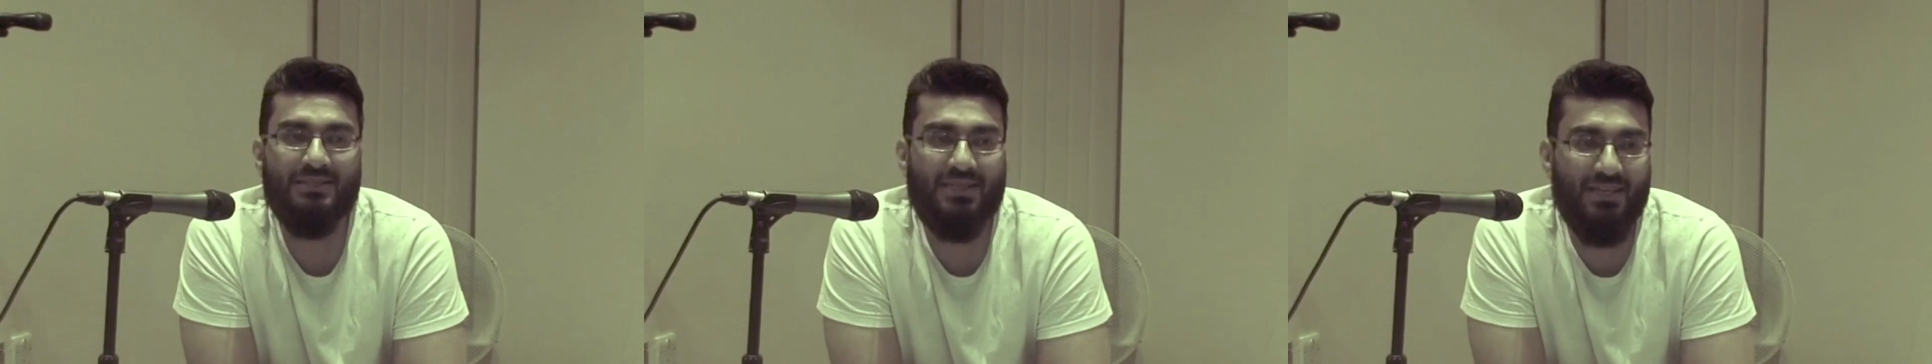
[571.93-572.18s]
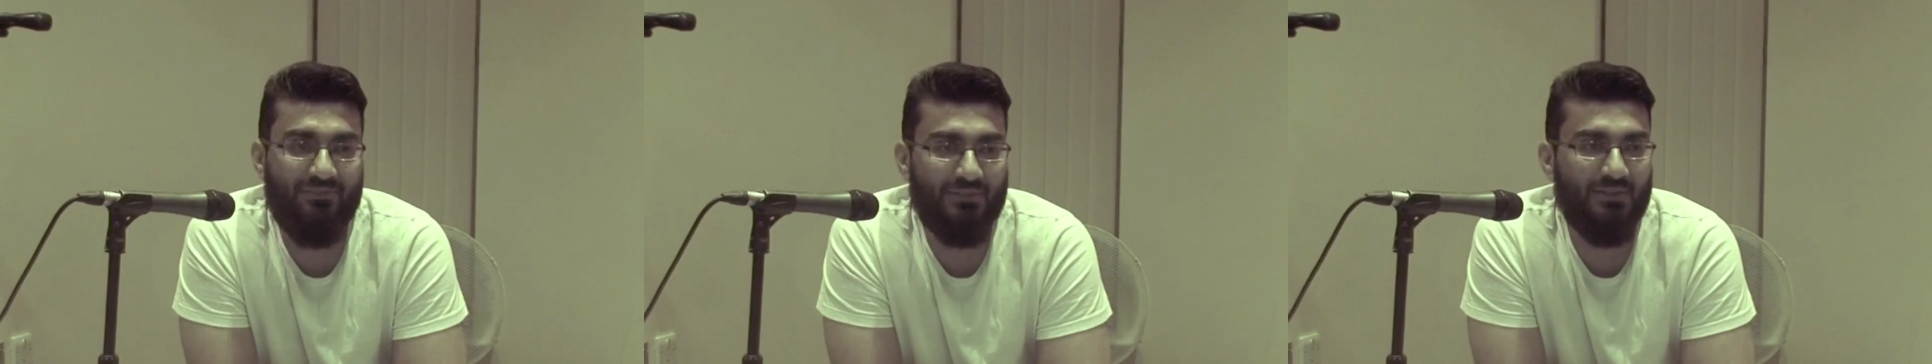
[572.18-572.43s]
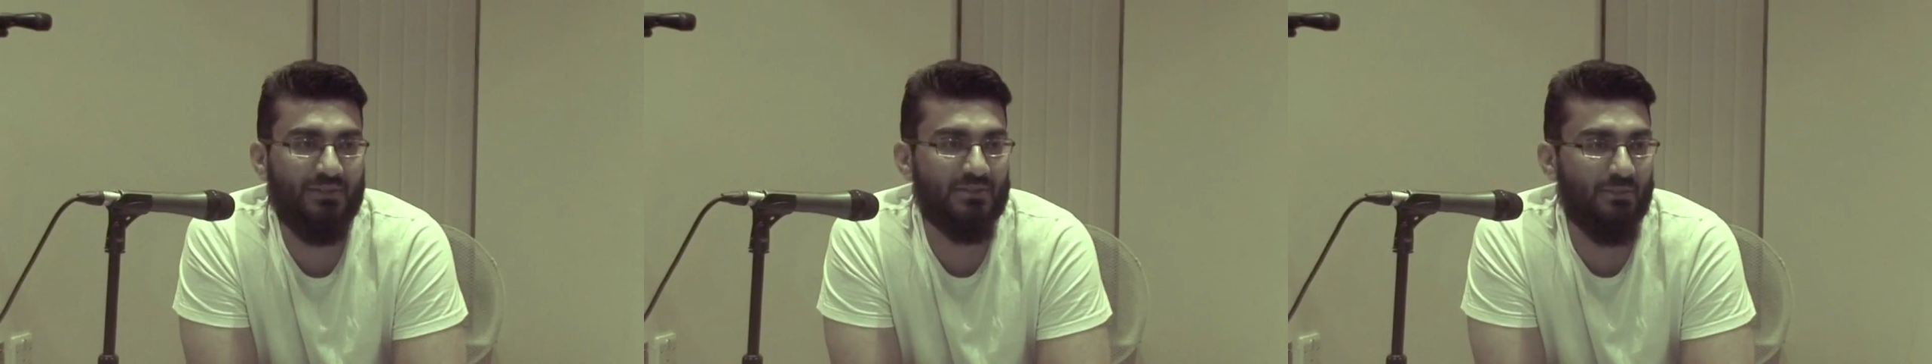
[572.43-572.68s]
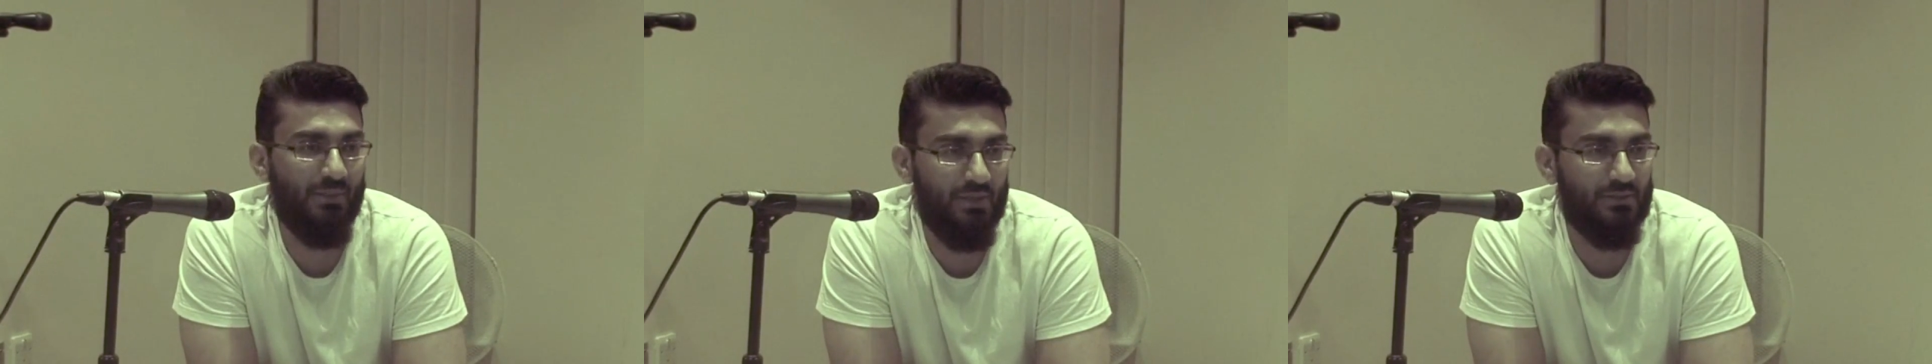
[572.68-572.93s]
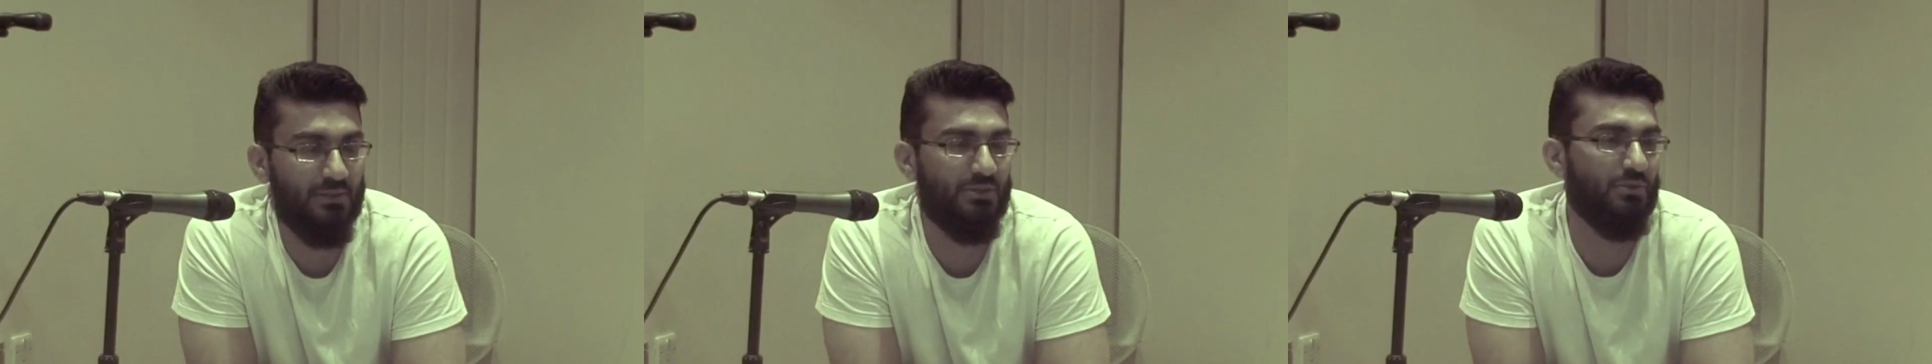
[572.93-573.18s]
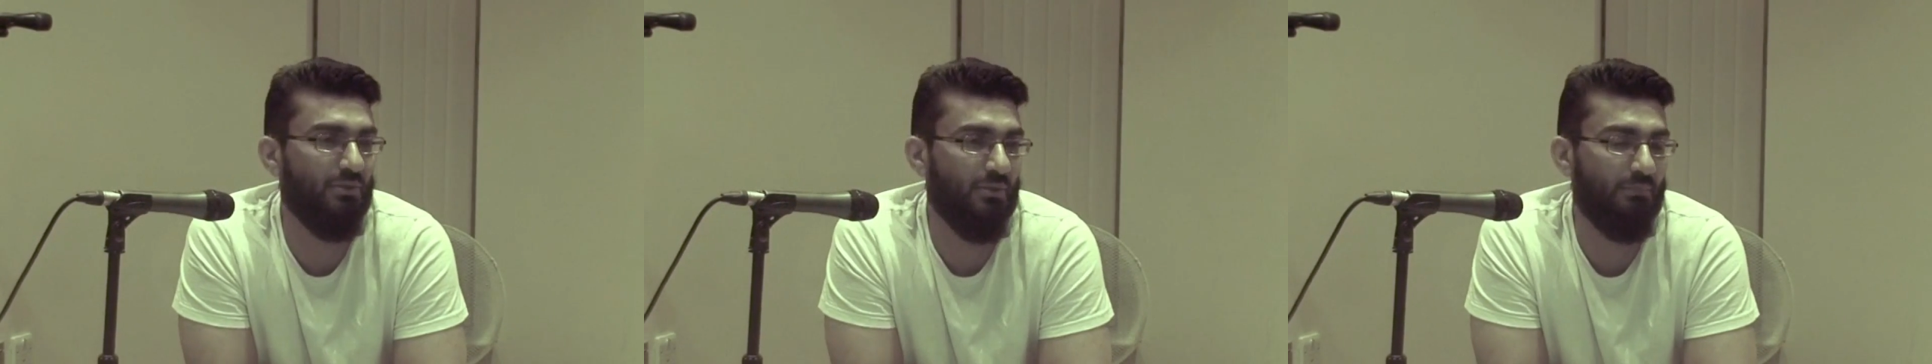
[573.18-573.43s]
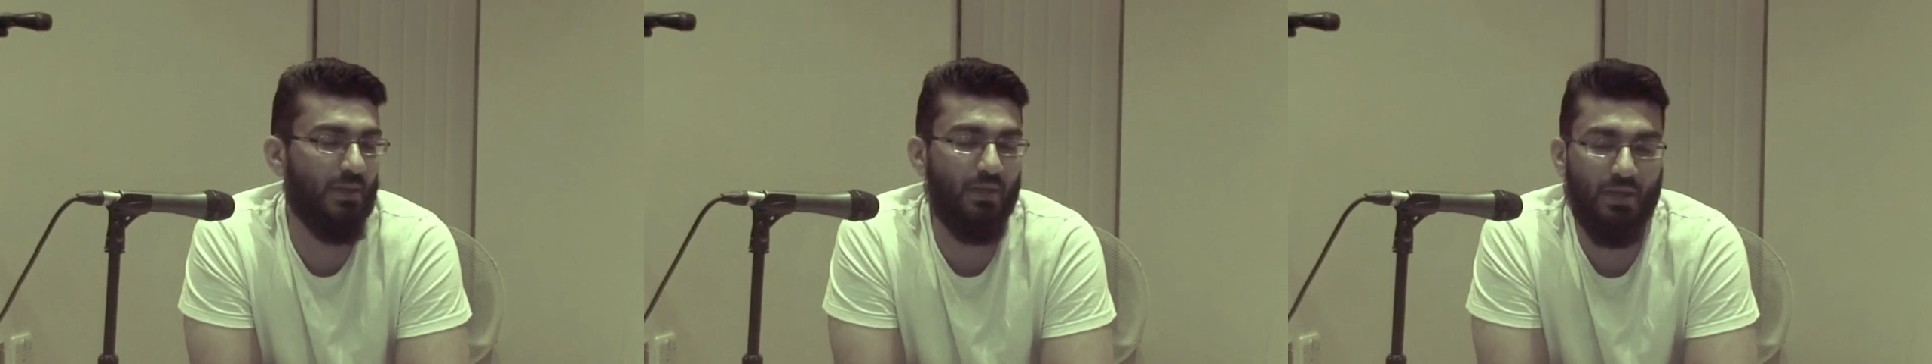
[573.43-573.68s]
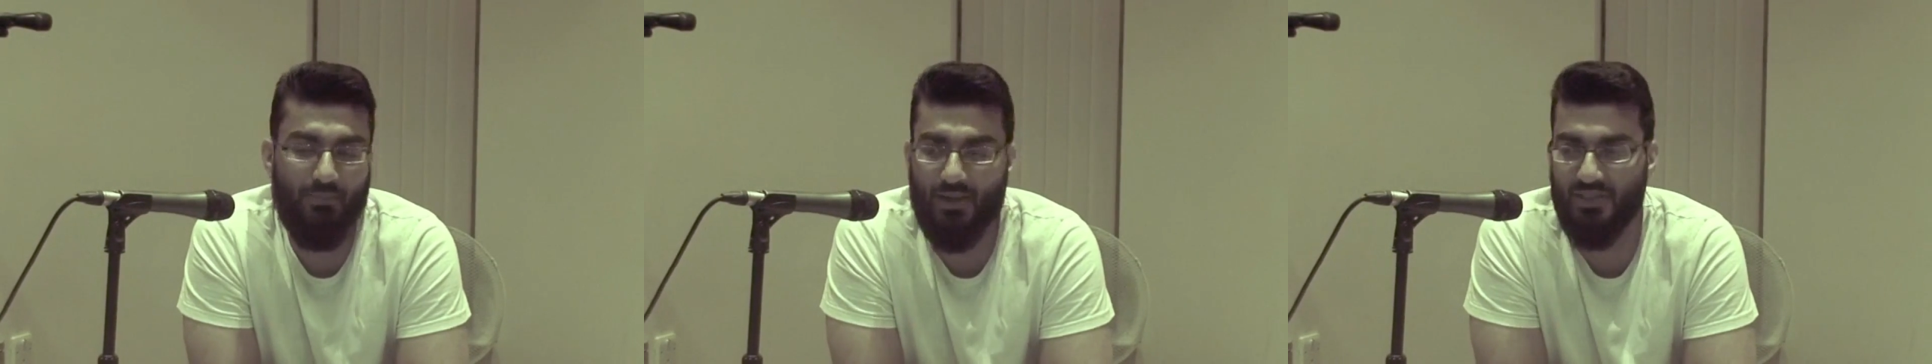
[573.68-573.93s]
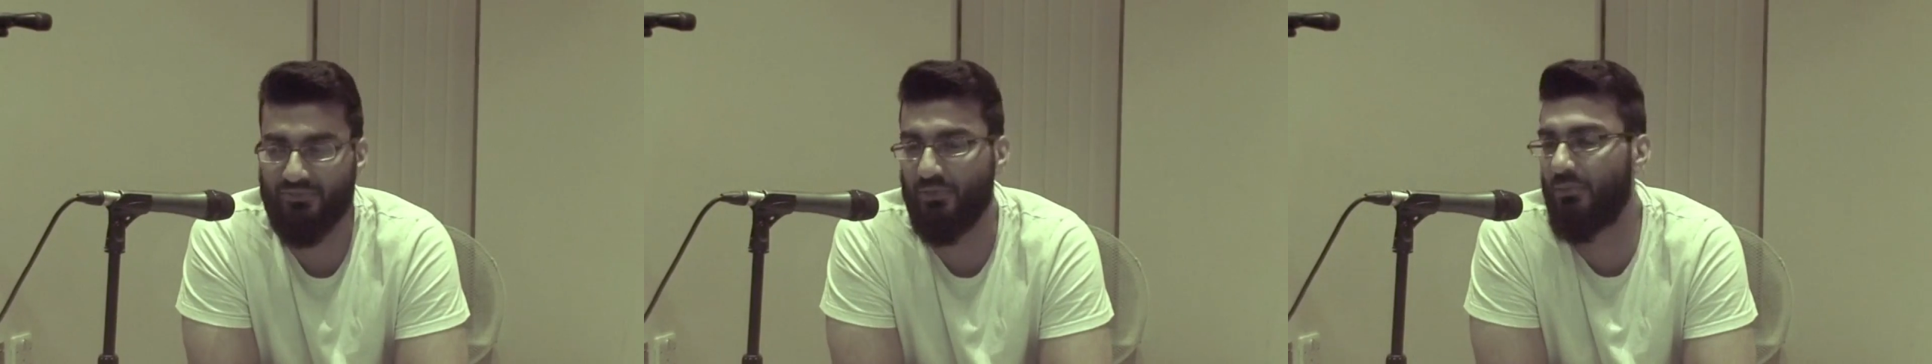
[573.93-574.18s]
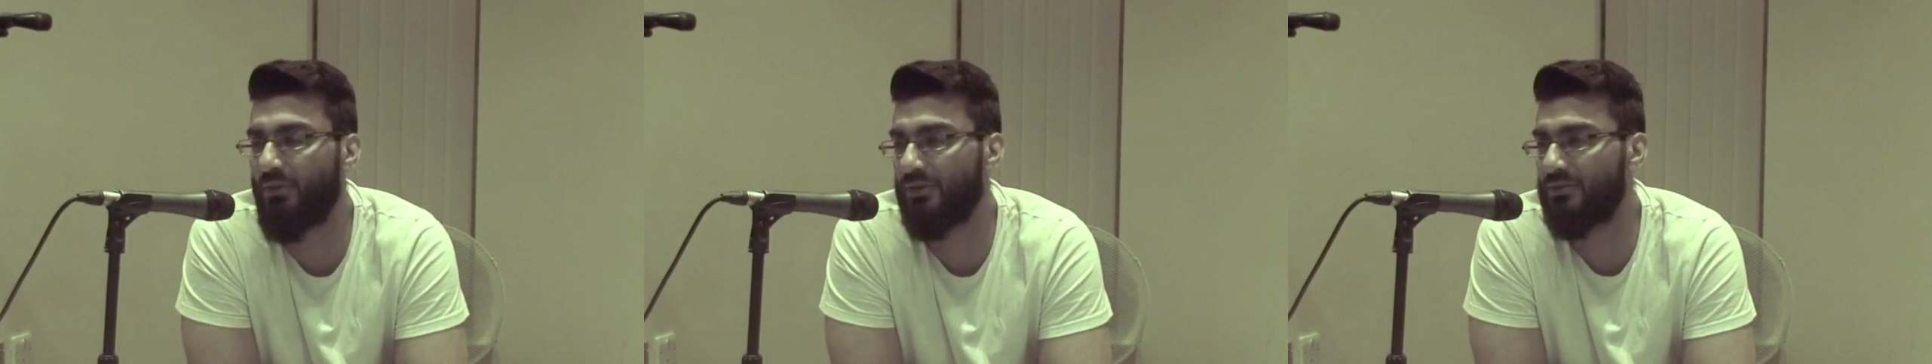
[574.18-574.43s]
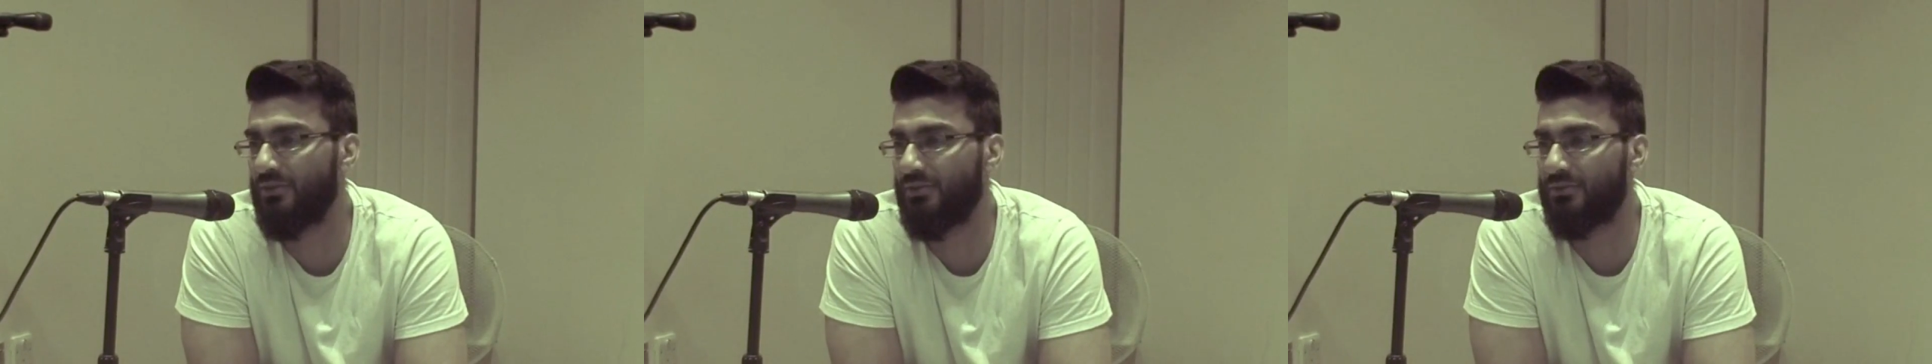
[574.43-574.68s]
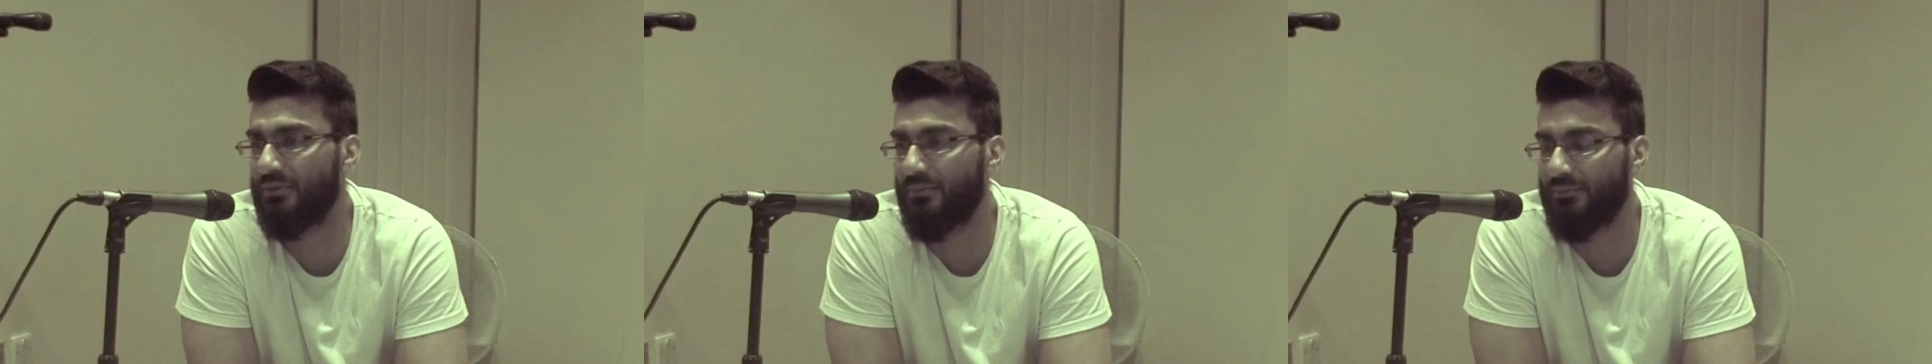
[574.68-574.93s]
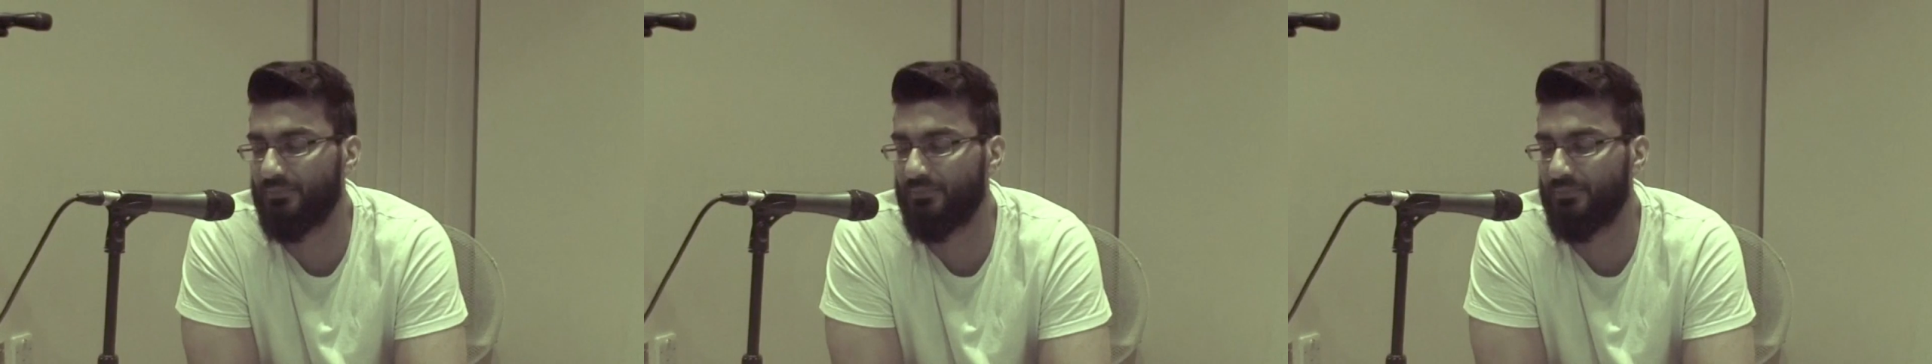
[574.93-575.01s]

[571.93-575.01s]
has gifted this ability to. May Allah make us from amongst those.